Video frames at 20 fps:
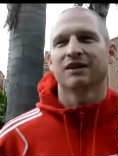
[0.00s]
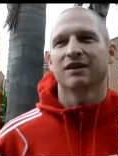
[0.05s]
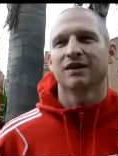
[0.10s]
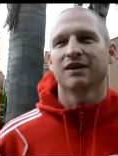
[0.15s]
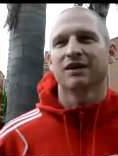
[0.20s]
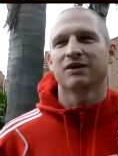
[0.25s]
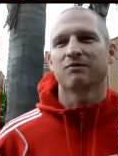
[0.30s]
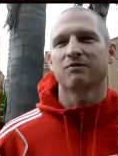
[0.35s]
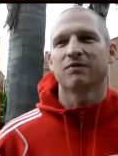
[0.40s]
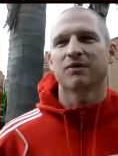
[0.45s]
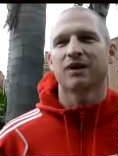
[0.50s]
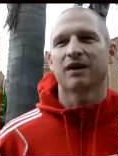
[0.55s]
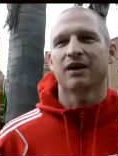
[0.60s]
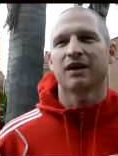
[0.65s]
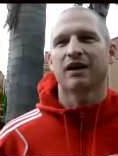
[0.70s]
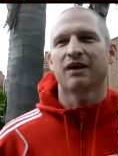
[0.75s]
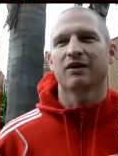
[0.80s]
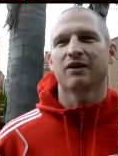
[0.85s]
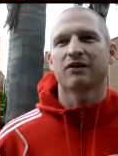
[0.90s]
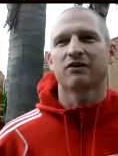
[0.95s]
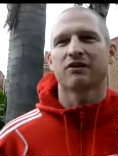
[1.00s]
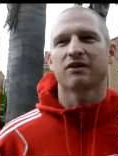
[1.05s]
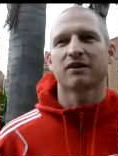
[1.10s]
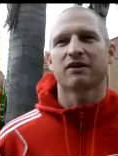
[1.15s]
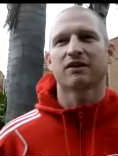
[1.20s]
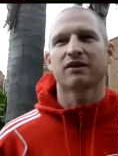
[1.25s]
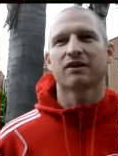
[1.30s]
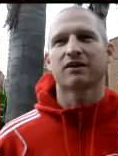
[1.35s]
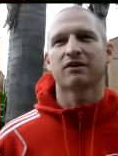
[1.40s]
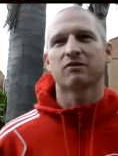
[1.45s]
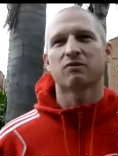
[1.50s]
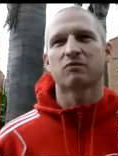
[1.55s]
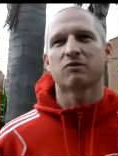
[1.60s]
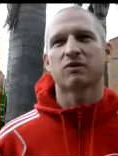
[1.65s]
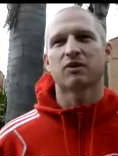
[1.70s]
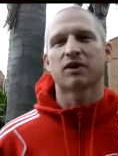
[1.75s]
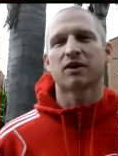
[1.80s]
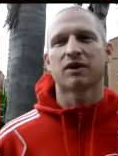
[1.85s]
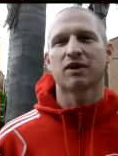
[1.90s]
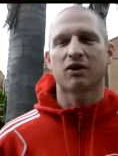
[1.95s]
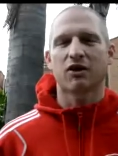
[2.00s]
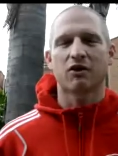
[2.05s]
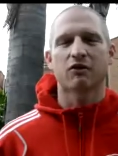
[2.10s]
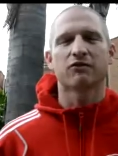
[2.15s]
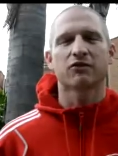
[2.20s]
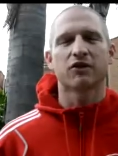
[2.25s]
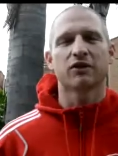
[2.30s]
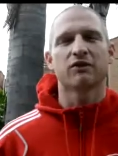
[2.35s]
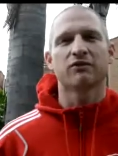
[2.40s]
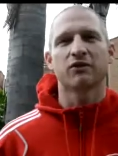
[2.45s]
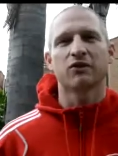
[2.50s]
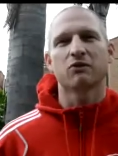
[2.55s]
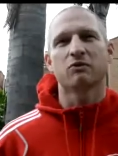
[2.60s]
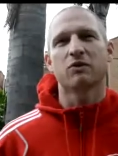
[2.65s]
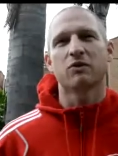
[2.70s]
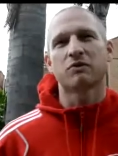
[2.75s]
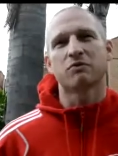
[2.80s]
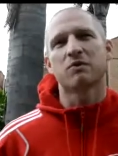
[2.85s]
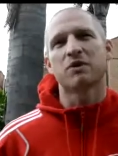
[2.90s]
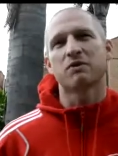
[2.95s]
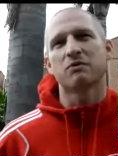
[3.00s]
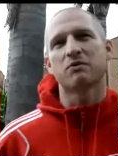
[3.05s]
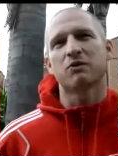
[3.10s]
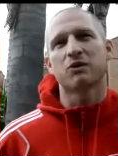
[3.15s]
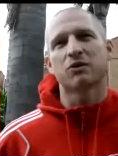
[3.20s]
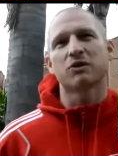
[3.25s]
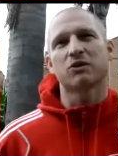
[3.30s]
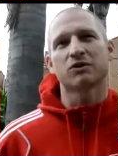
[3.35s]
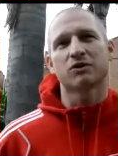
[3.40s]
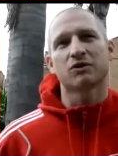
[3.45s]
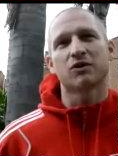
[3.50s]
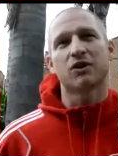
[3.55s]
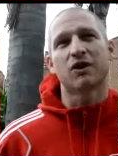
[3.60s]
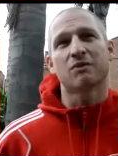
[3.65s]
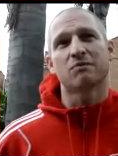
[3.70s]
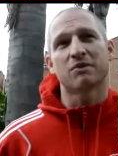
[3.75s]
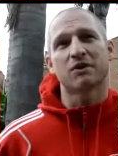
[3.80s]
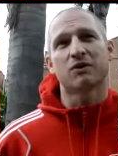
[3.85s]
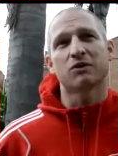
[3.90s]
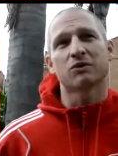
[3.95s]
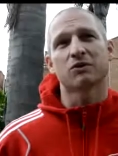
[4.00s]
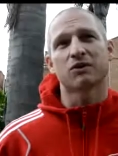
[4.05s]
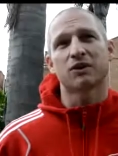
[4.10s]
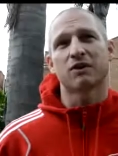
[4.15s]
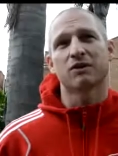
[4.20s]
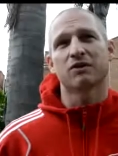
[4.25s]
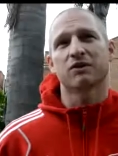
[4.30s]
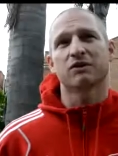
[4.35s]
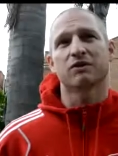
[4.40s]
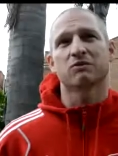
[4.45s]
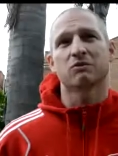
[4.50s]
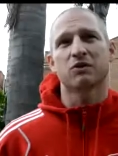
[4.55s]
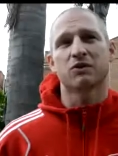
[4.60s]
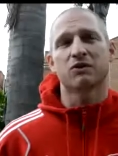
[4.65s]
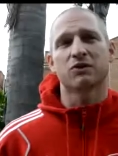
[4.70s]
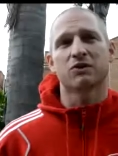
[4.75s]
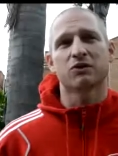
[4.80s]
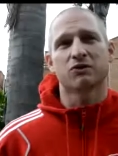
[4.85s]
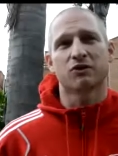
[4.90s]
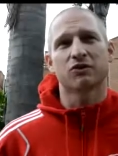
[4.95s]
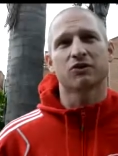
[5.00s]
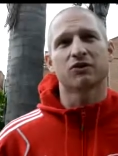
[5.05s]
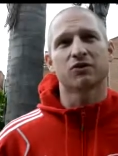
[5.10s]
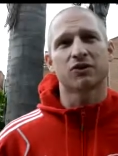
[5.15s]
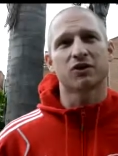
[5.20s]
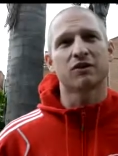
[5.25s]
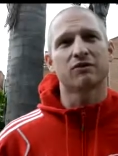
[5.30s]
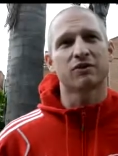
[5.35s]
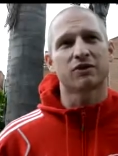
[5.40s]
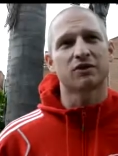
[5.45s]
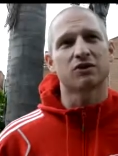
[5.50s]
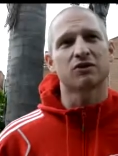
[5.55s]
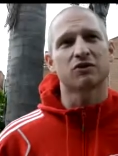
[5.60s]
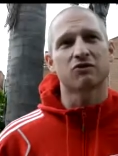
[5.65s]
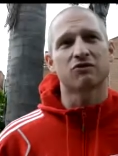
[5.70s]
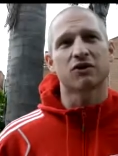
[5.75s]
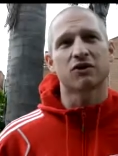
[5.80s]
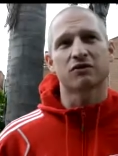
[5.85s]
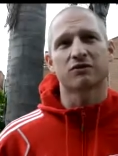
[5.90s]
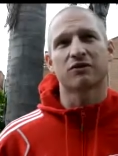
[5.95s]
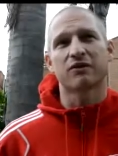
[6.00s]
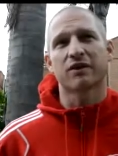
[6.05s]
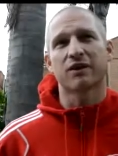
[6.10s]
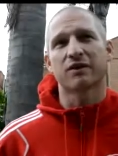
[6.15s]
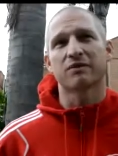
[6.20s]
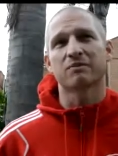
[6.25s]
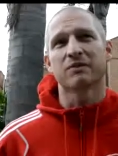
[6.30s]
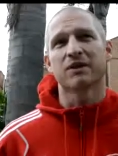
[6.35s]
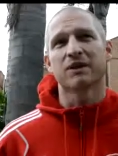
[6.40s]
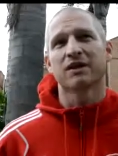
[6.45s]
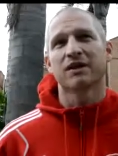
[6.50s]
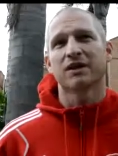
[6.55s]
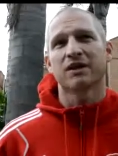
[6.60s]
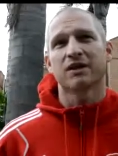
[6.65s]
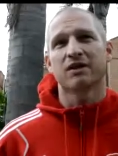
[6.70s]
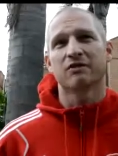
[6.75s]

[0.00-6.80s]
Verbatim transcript: um, and I think uh, often if you're with people a long time, but also that what you're trying to achieve is a stretch for them, mm.